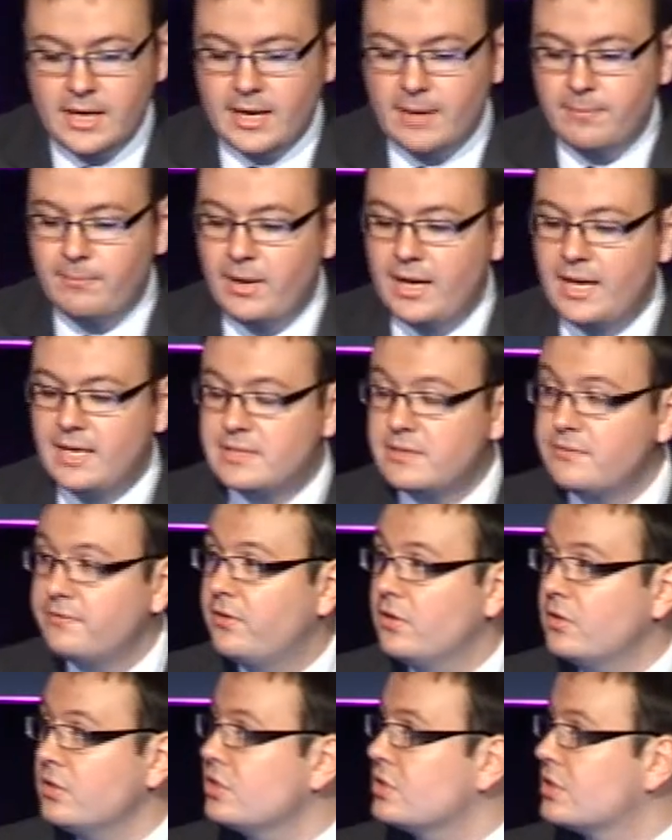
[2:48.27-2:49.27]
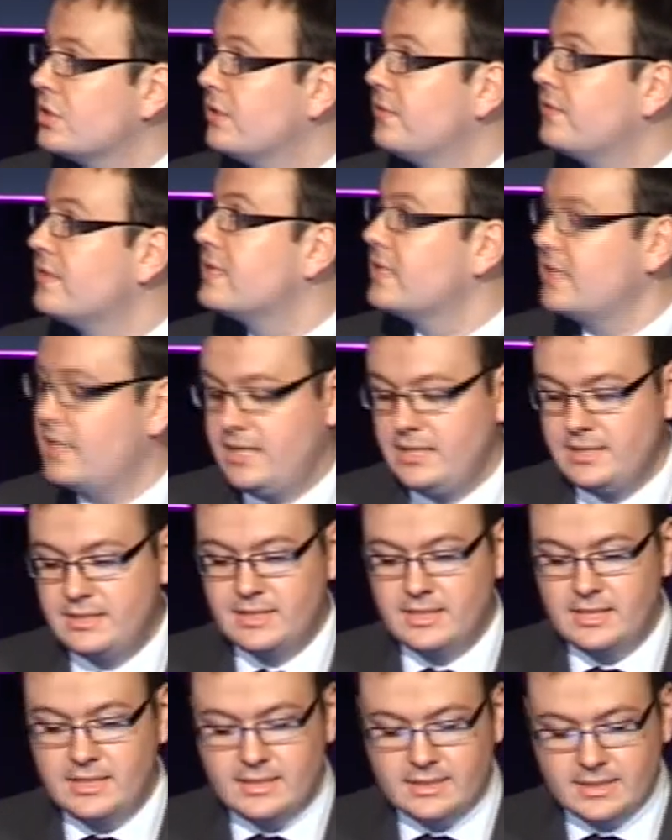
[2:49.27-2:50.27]
impairs the function of
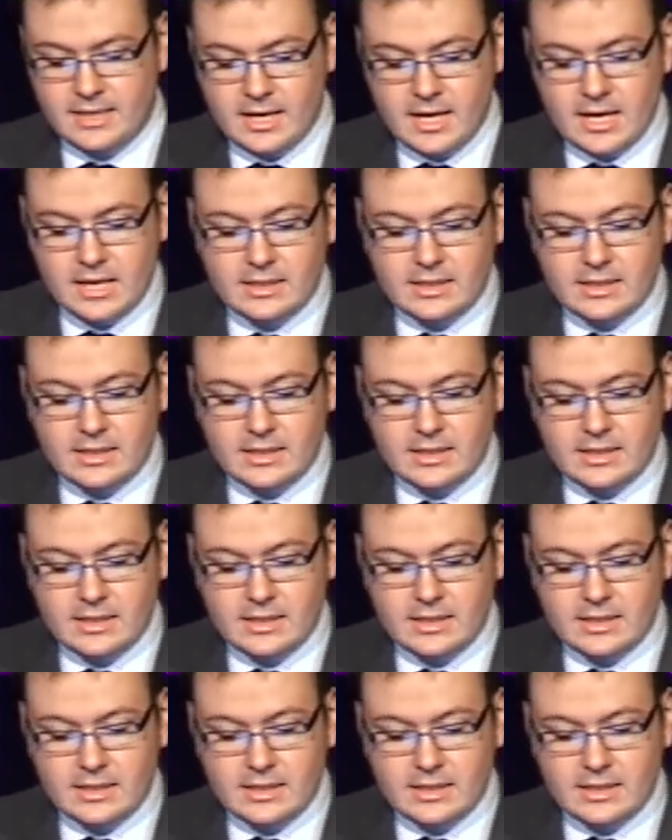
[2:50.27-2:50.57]
CACs,